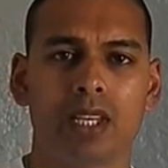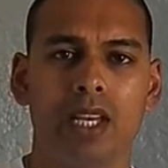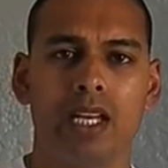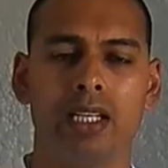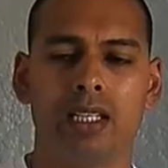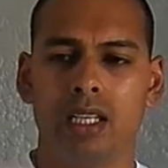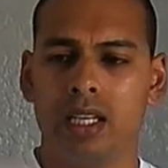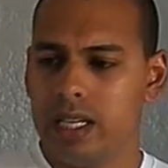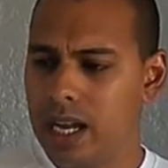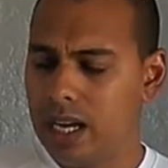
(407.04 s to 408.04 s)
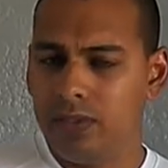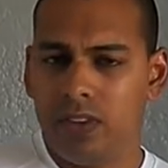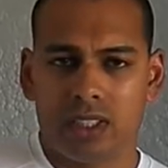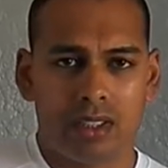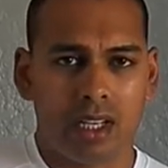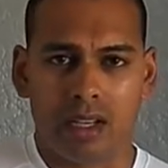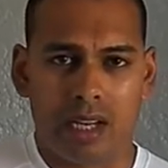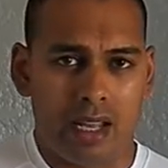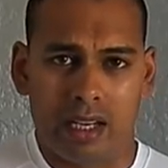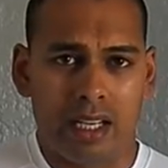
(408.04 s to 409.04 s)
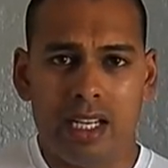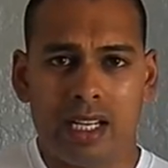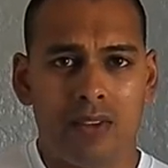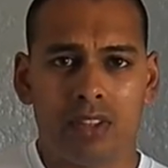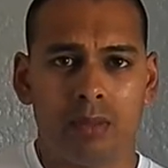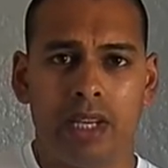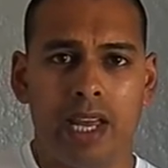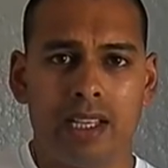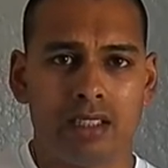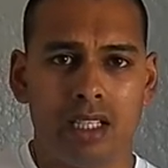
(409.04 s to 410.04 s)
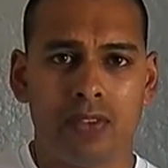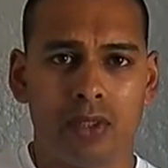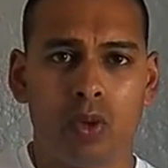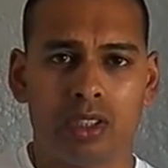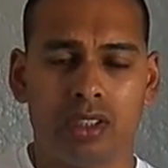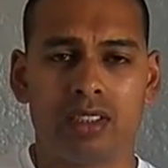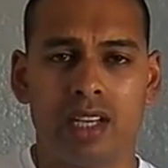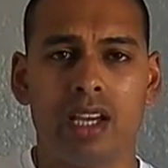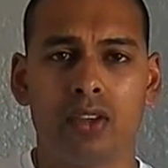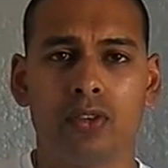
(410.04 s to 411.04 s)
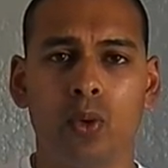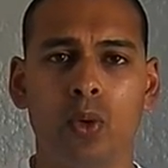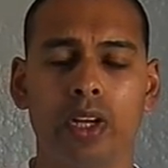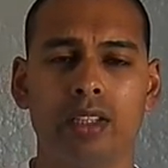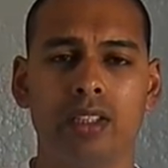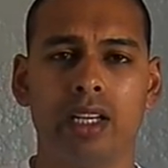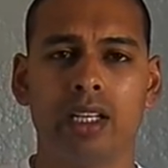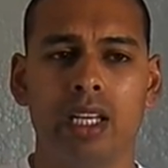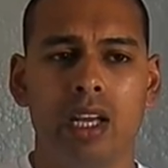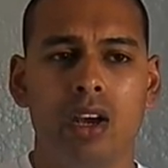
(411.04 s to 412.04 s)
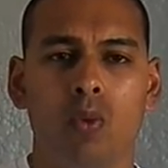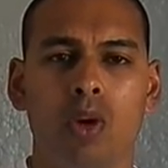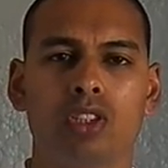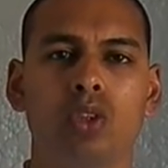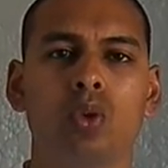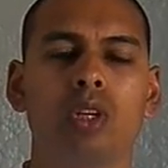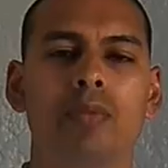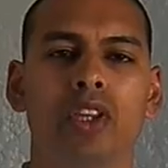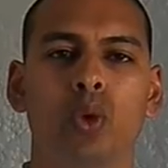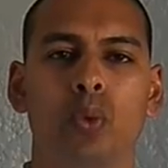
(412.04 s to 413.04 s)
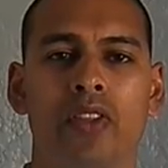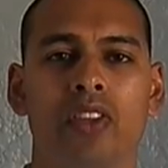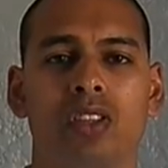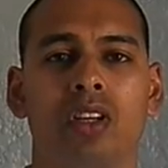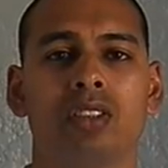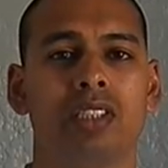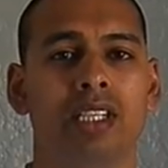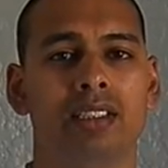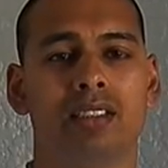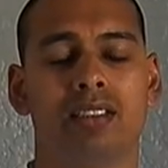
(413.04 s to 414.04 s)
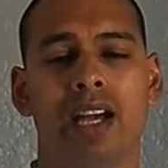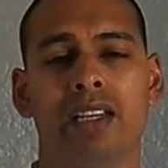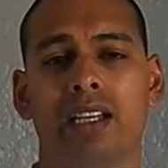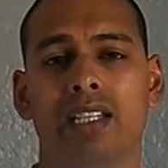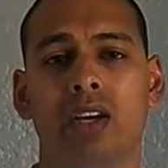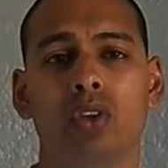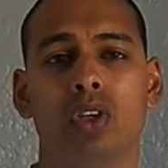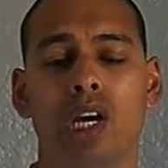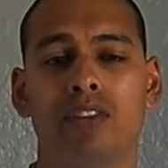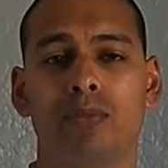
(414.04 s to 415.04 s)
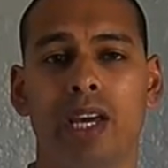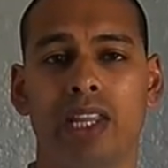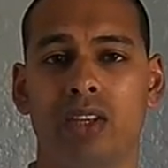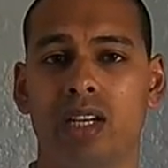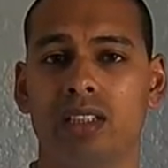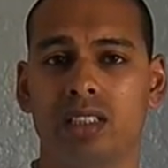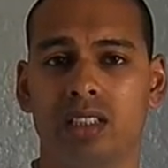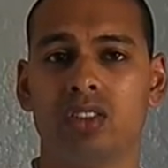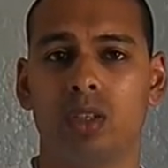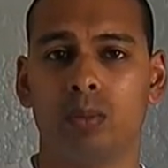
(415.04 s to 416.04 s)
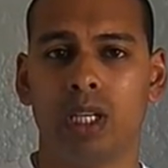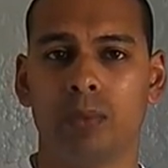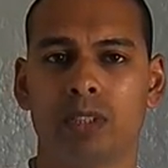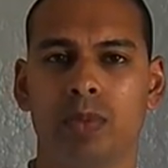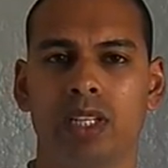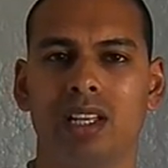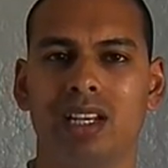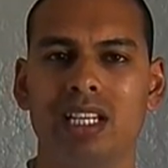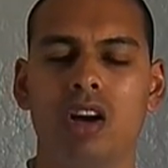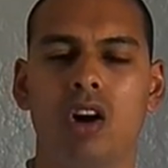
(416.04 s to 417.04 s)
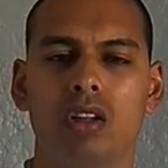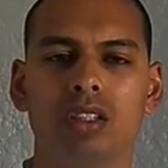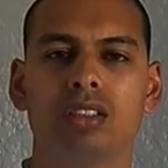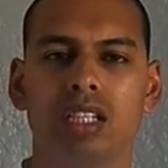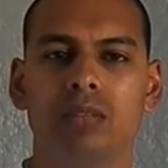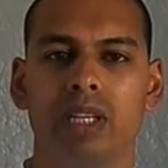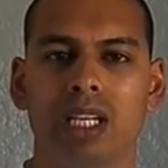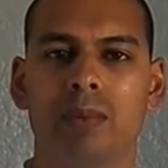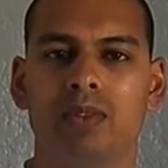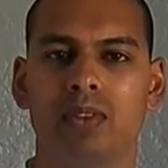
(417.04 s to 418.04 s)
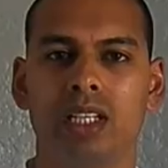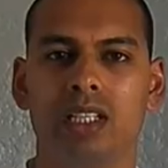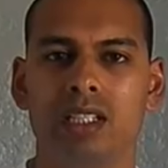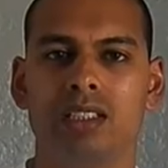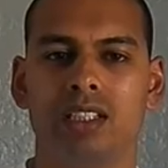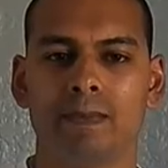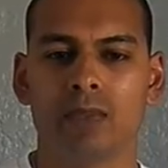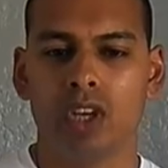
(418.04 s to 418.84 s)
And yeah, it fits really comfortably as if it was designed for that. And what's cool about the way this holster is designed, I don't know if Matthew Wright did this on purpose, but reholstering becomes very easy.